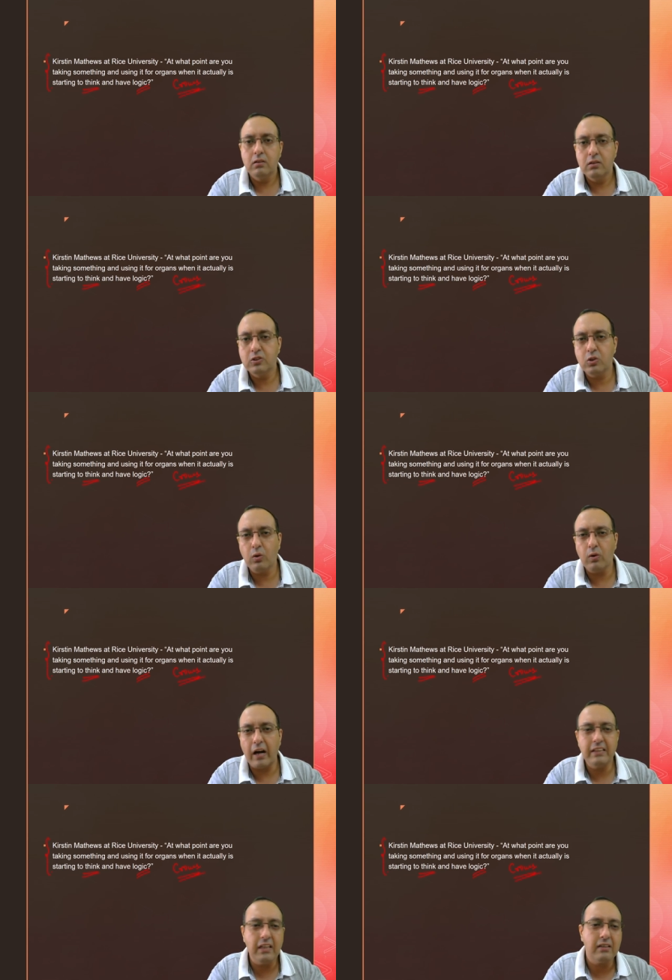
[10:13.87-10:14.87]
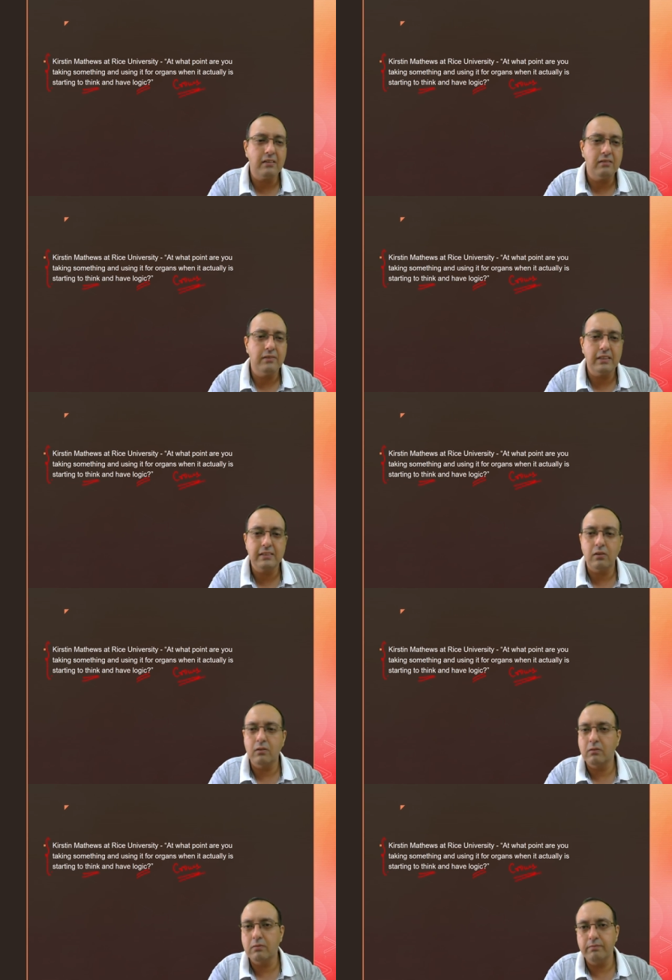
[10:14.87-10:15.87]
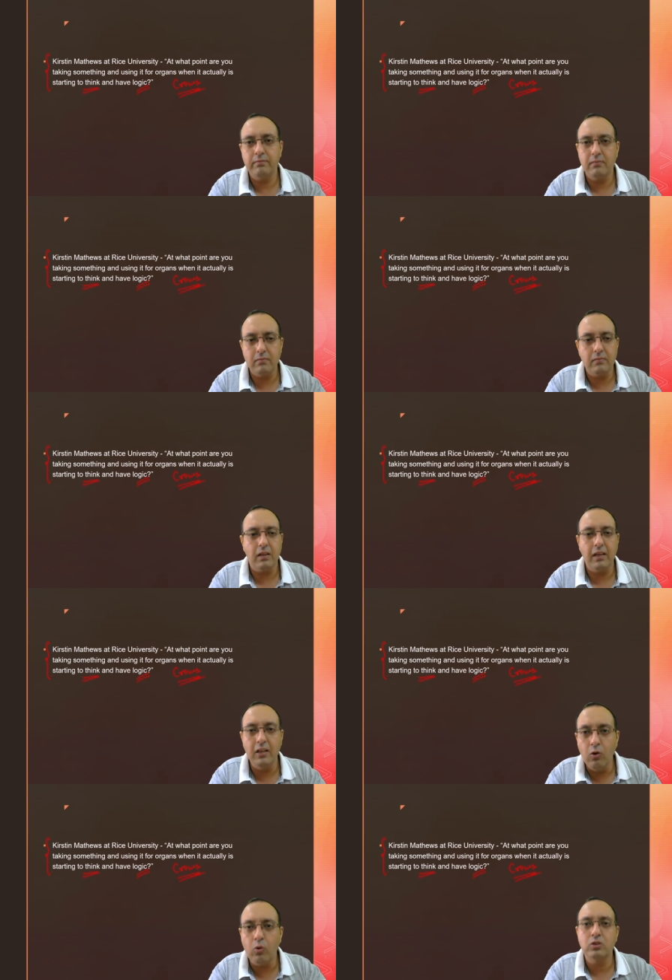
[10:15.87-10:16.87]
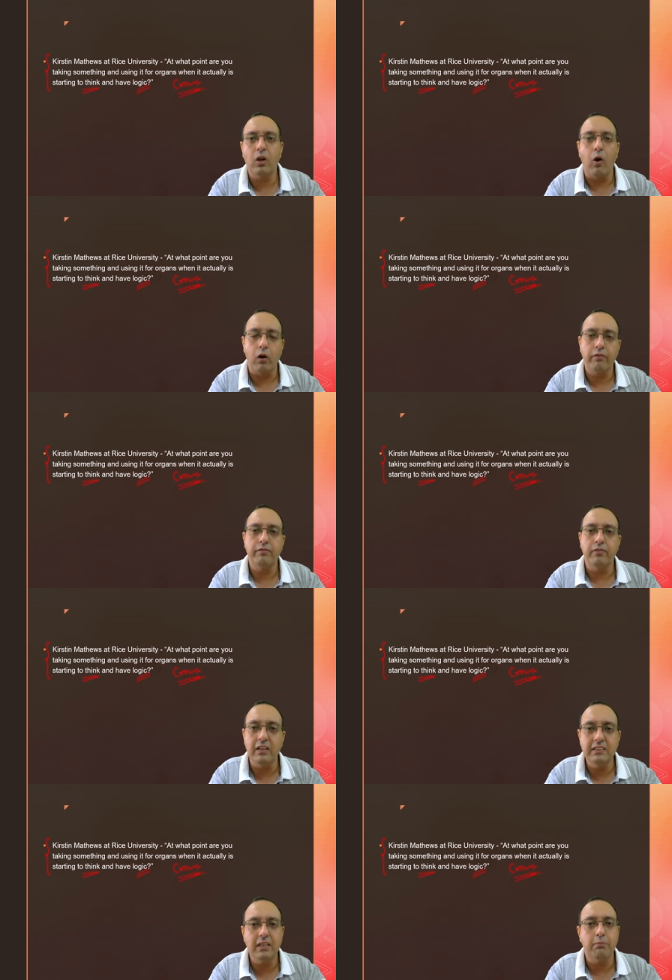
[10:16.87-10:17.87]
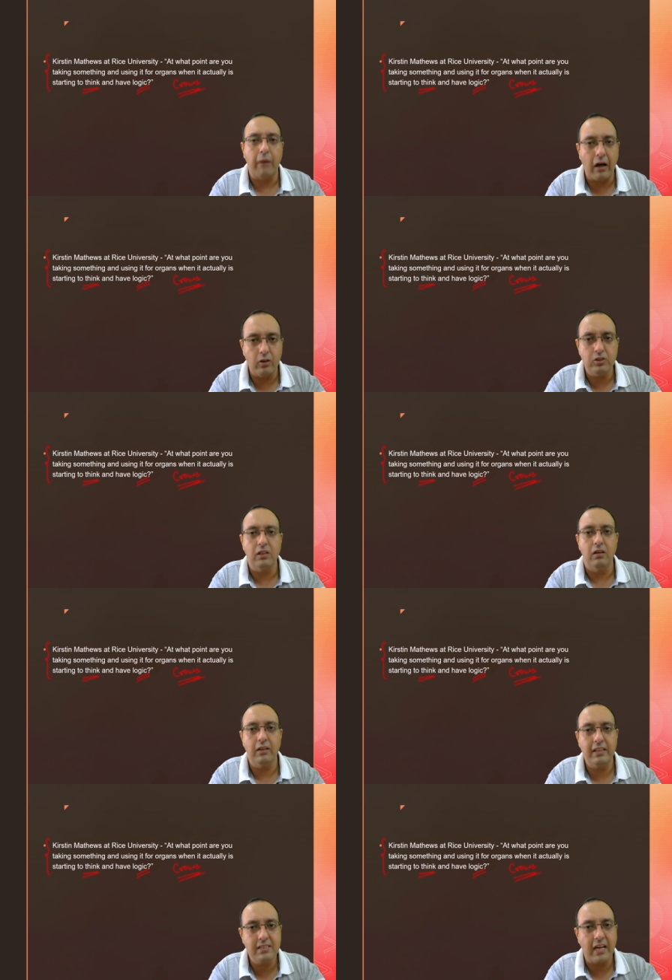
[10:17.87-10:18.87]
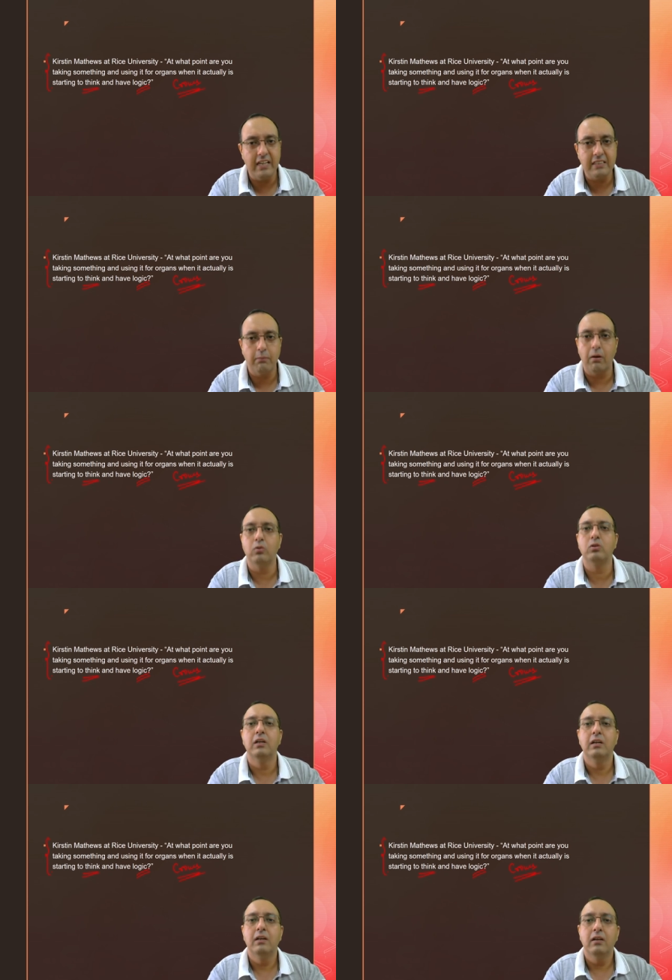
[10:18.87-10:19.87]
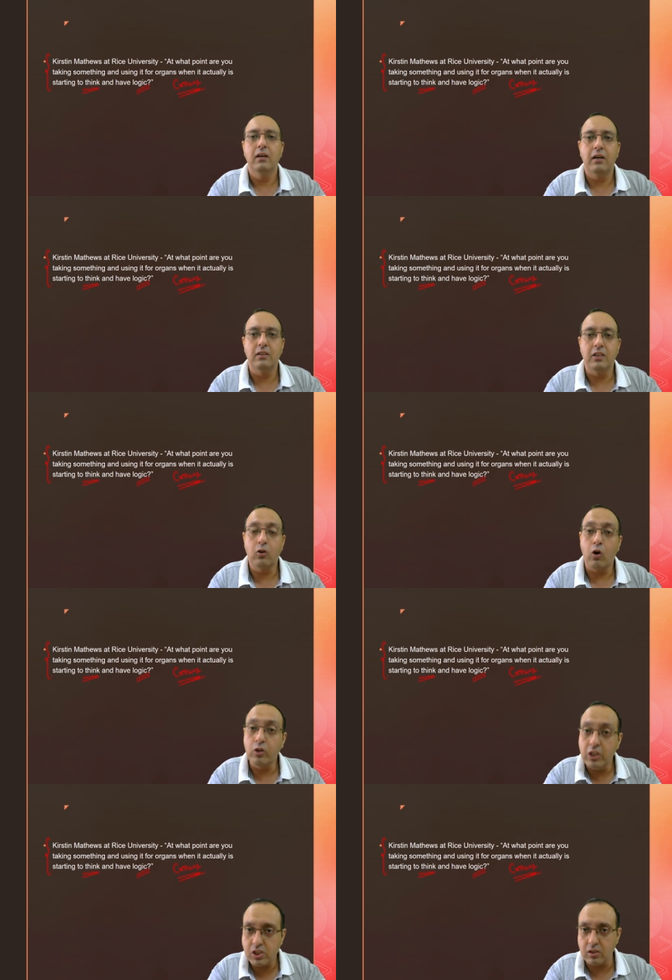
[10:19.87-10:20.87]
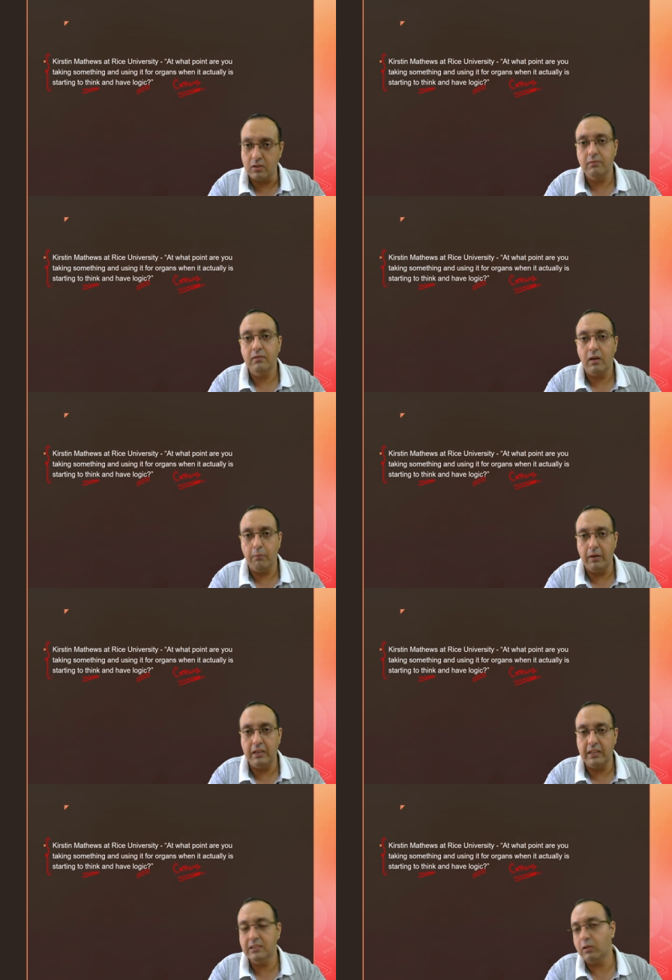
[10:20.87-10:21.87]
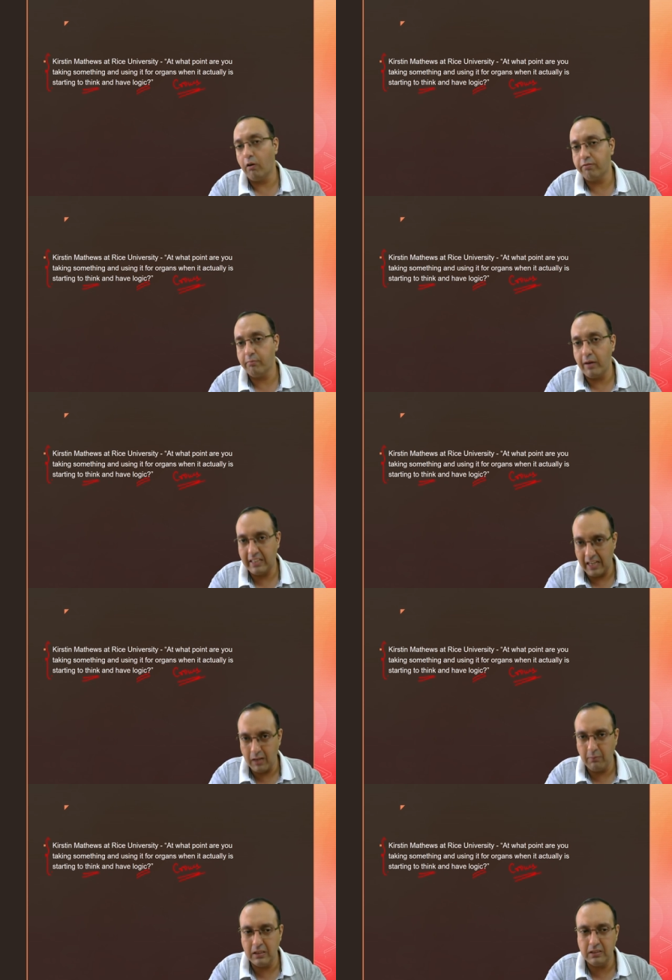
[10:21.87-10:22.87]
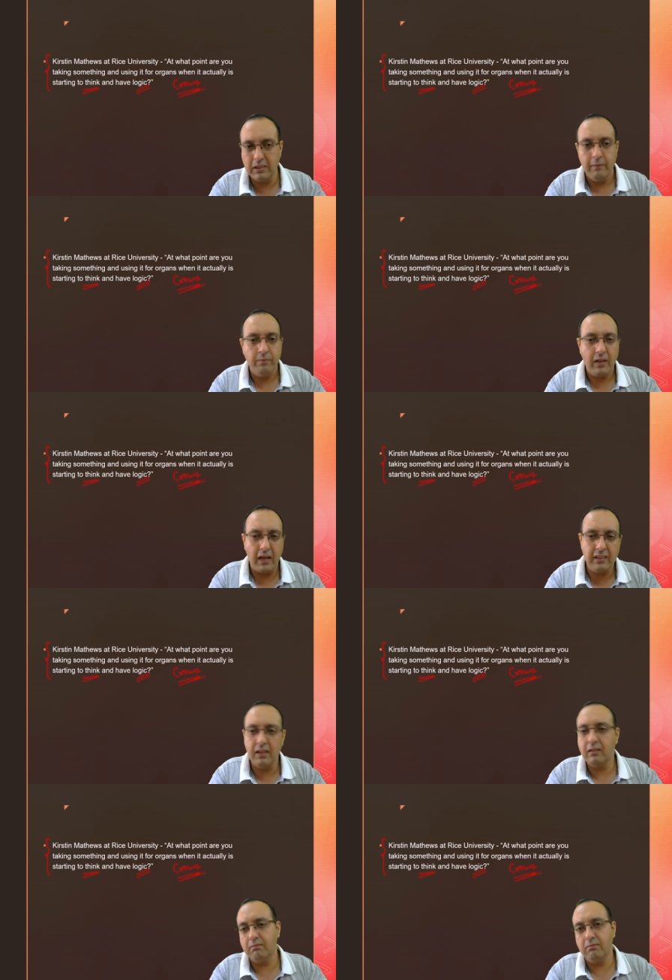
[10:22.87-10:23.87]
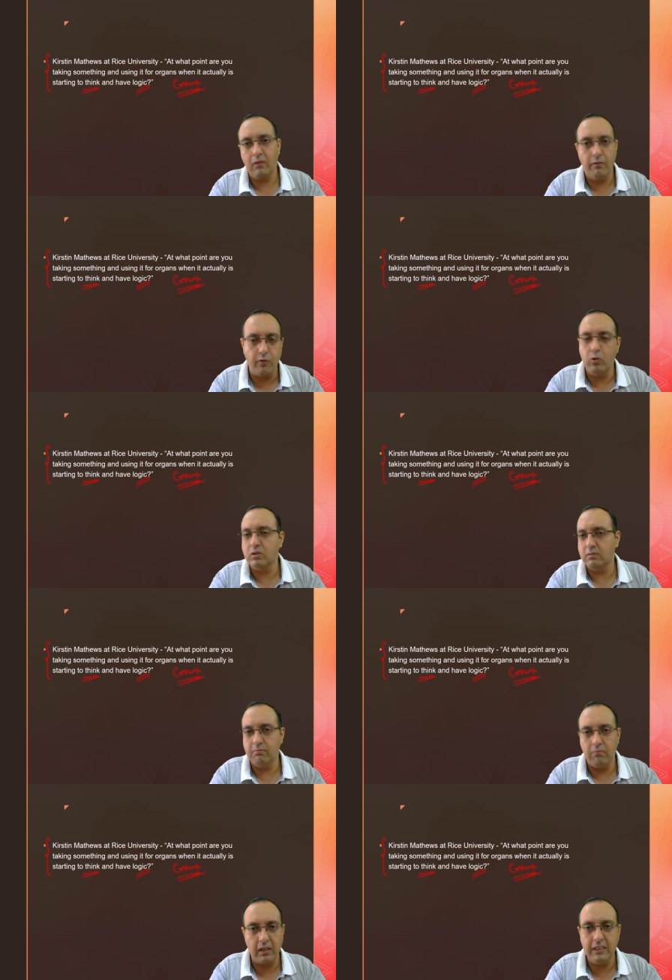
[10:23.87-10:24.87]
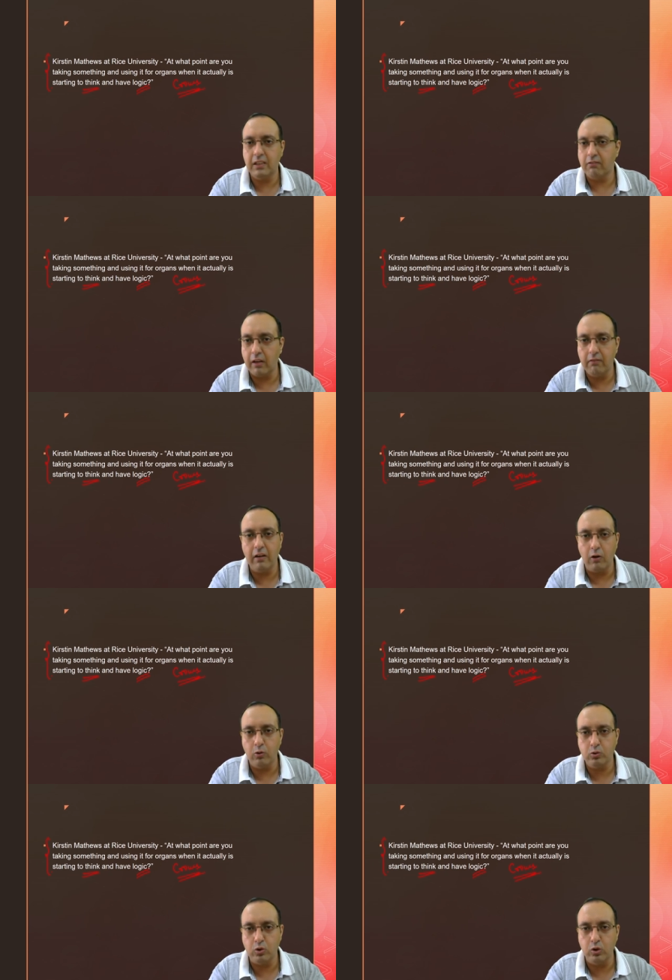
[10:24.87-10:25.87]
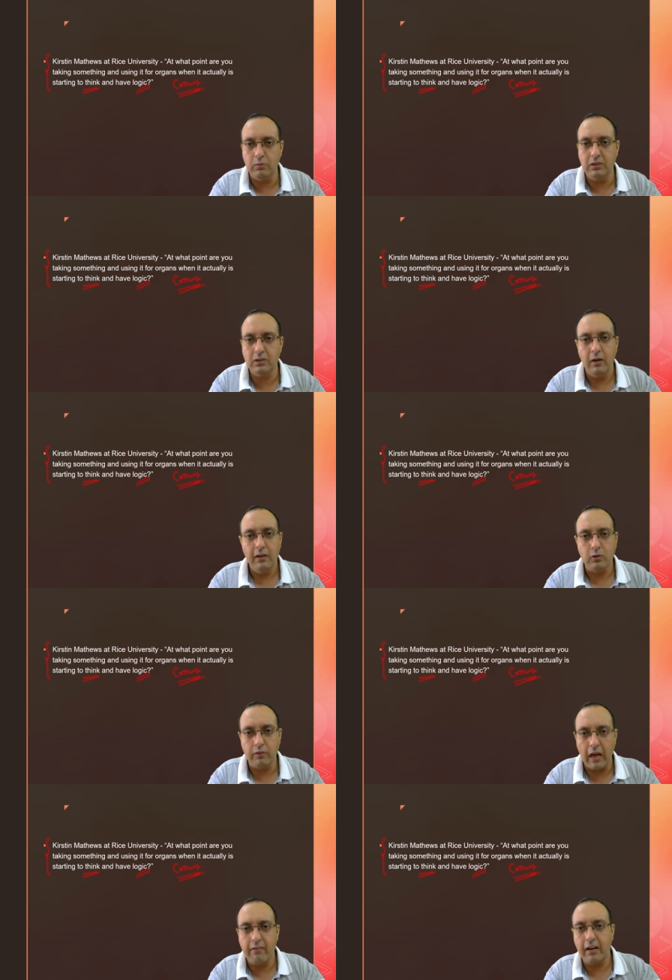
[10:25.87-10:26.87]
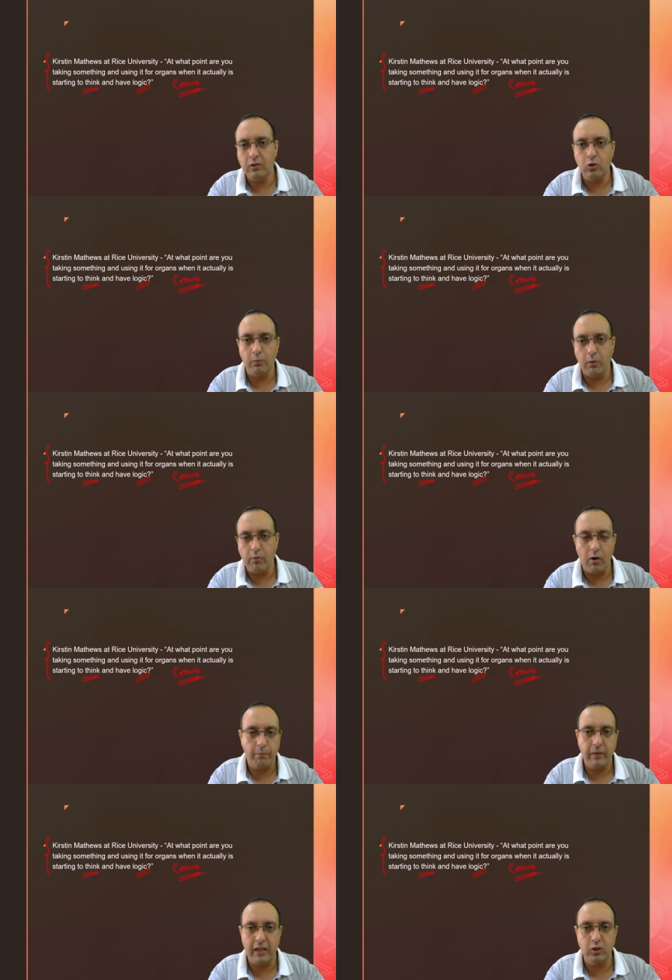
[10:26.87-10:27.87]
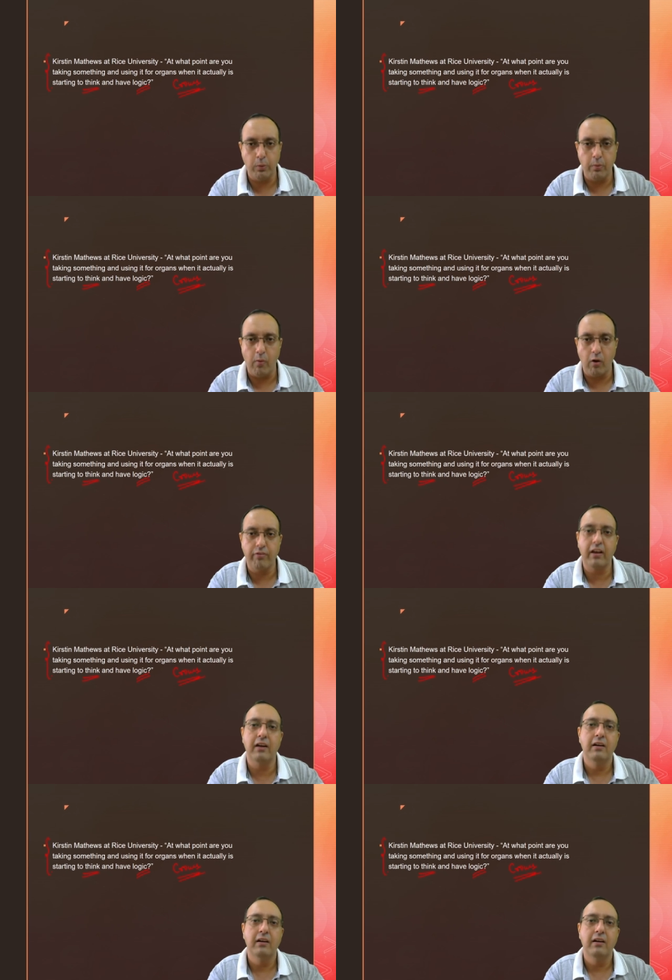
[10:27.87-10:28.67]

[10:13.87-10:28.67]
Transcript: So I think this ignores a lot of recent biological insights about the cognition abilities of many animals. I think, of course, monkeys are very, very close to humans. So we have an anthropomorphic